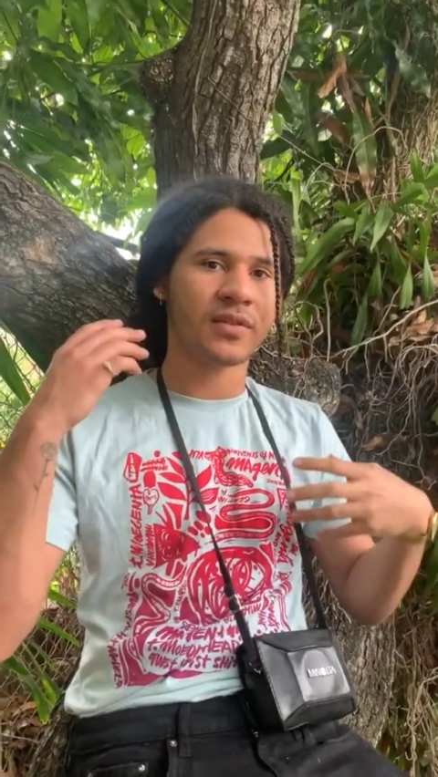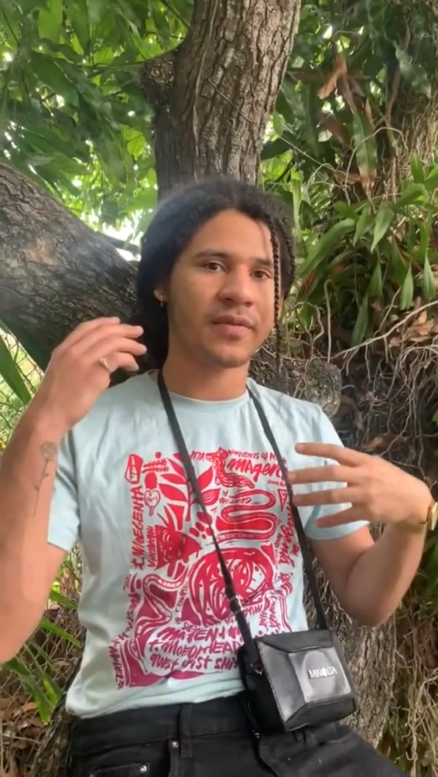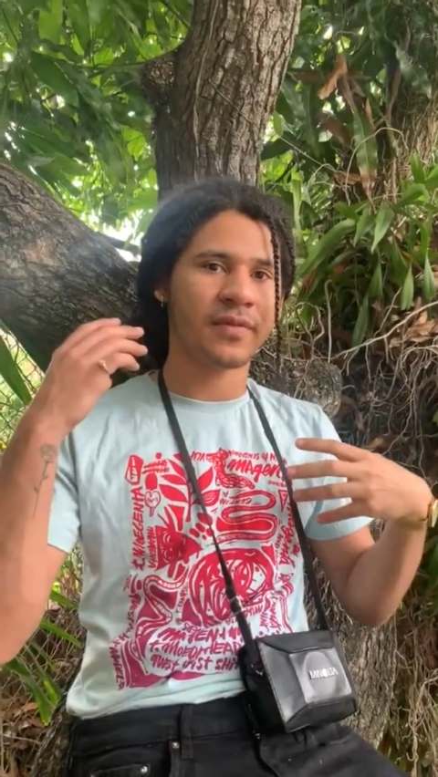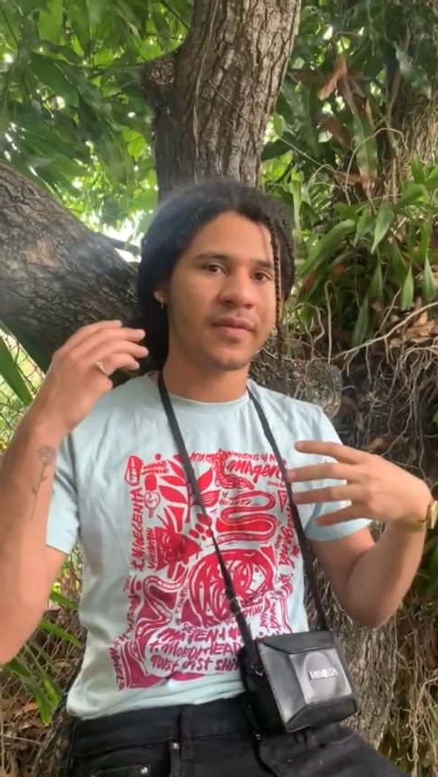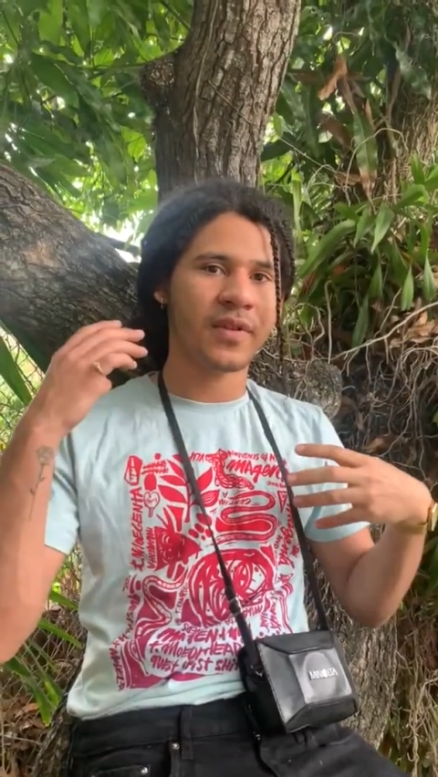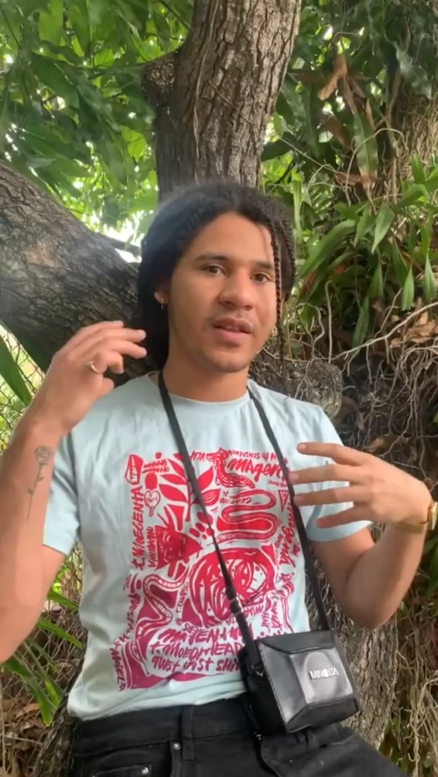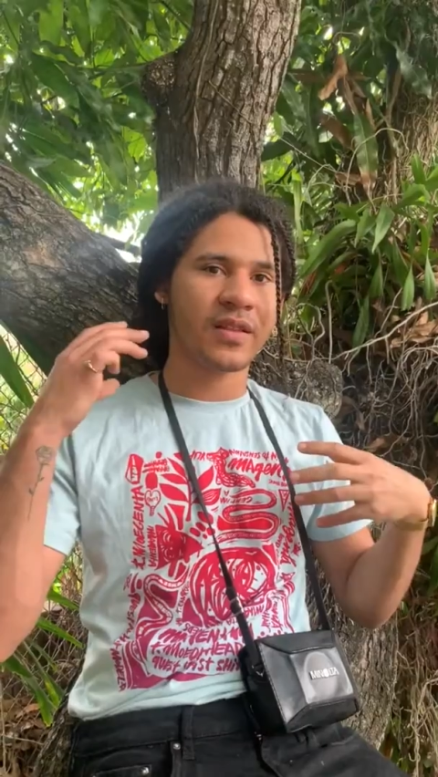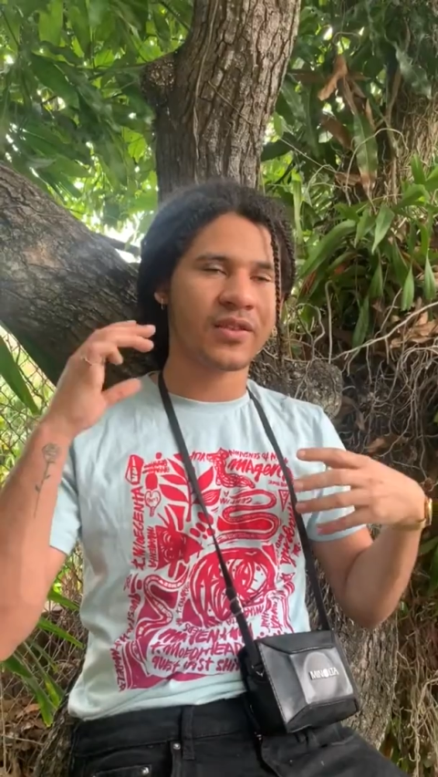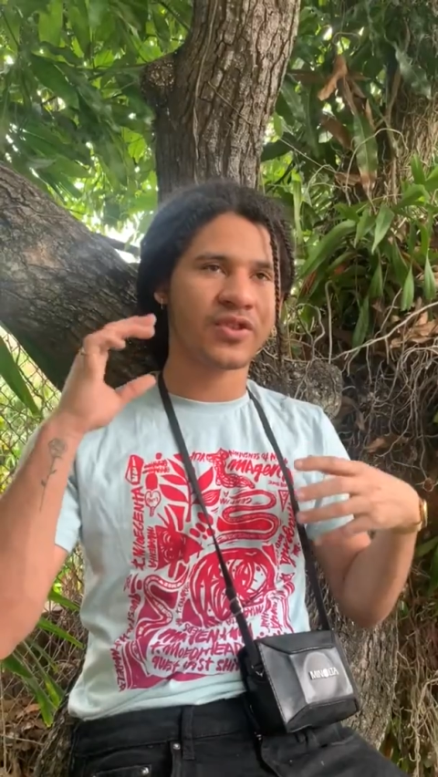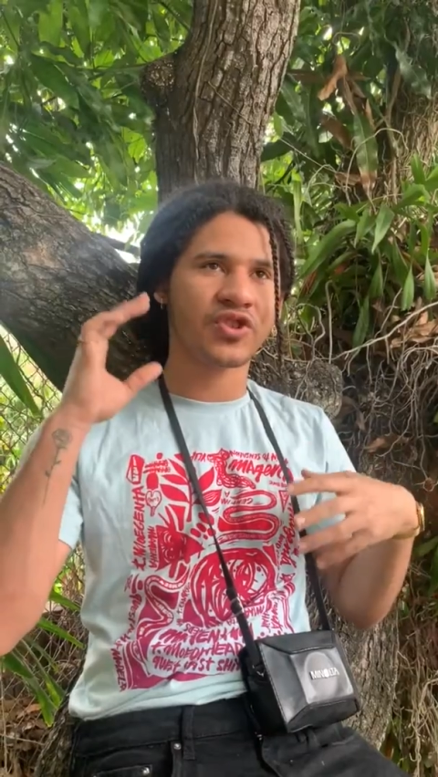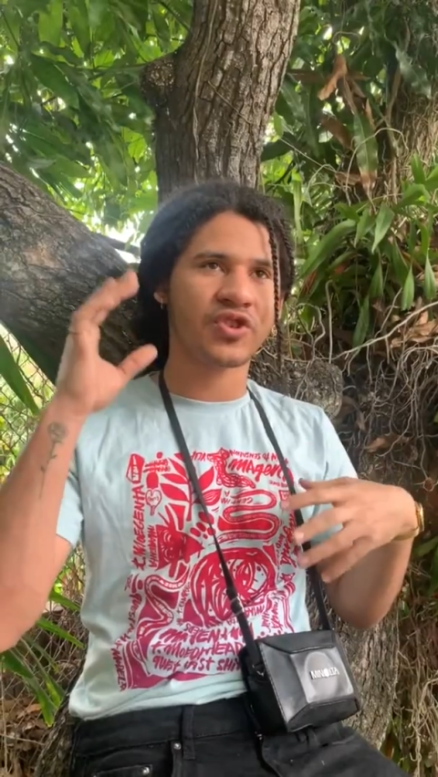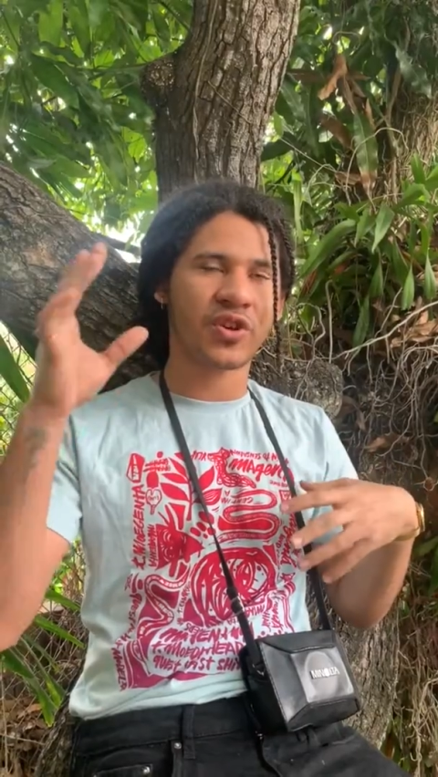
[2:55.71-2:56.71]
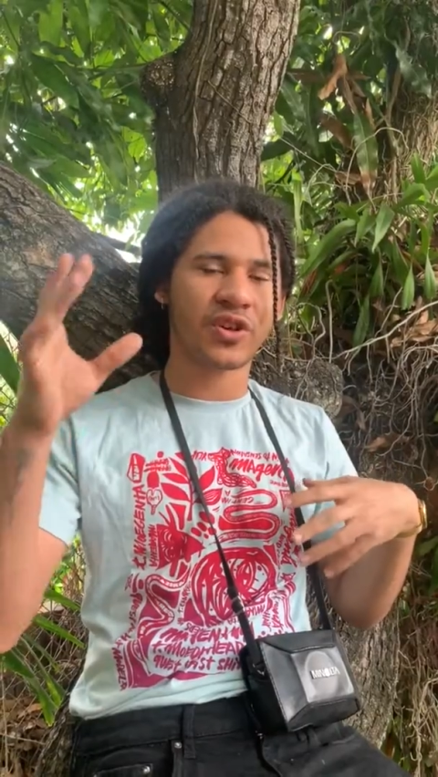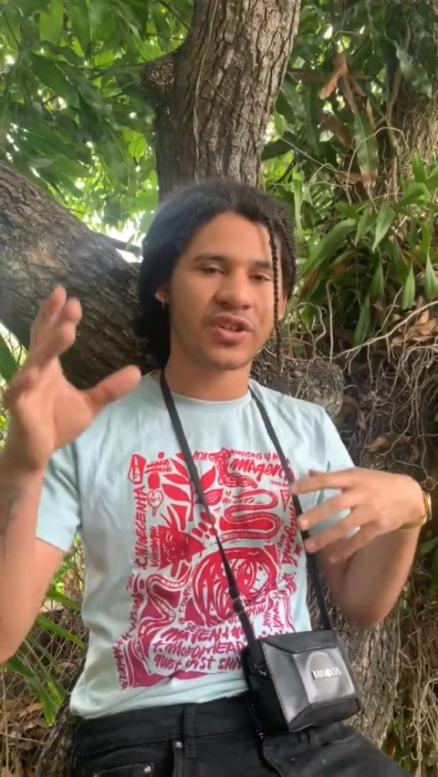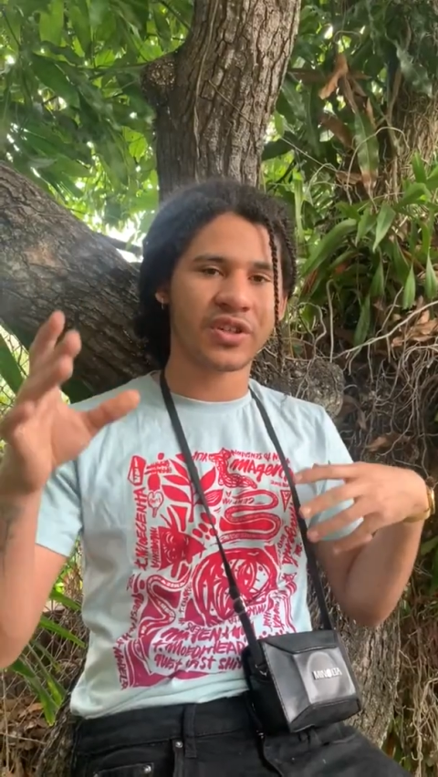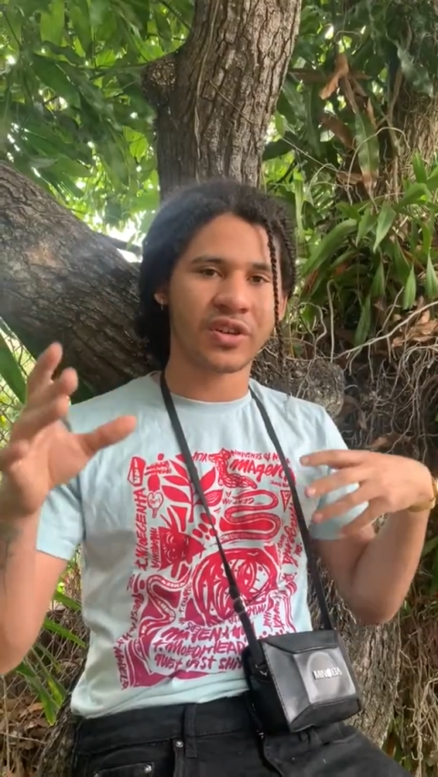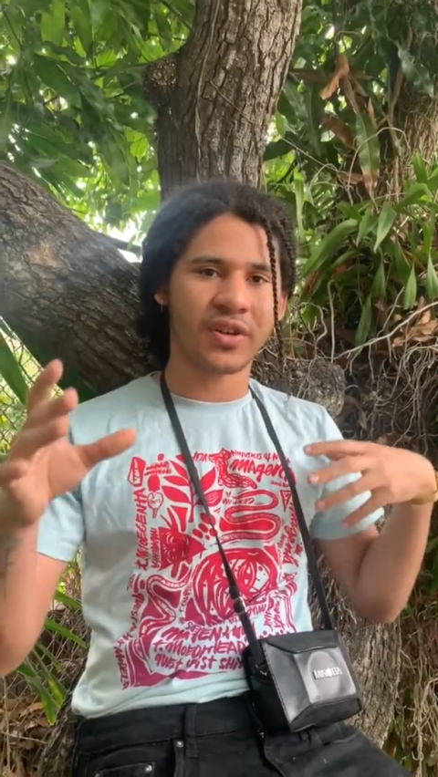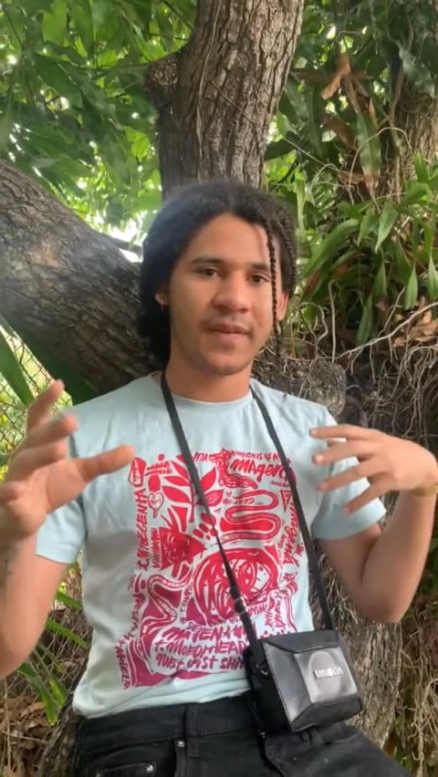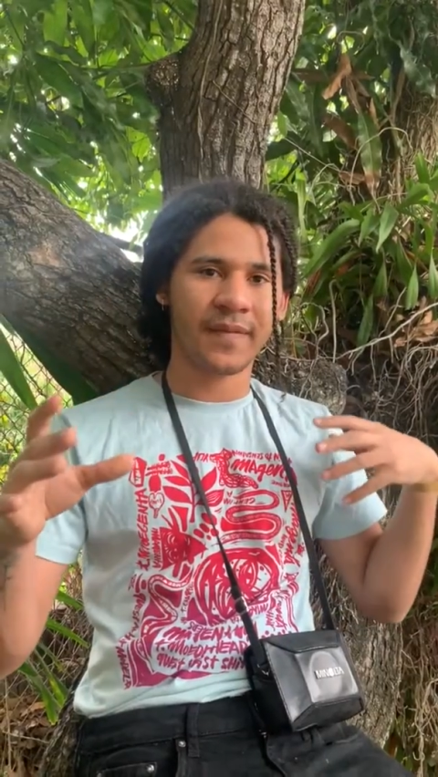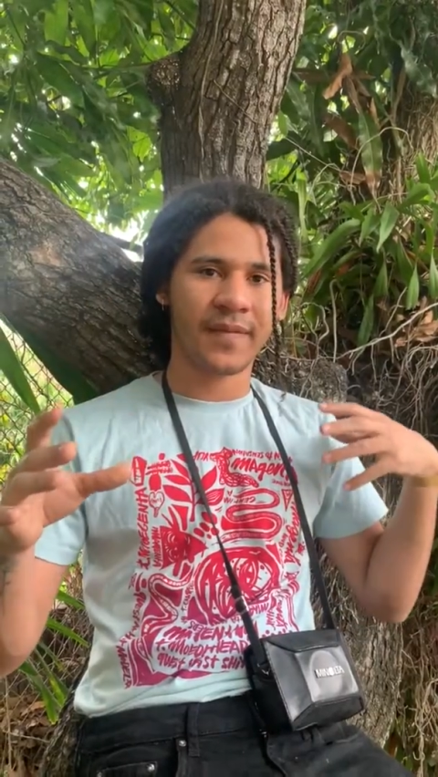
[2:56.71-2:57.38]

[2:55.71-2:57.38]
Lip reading: of the structure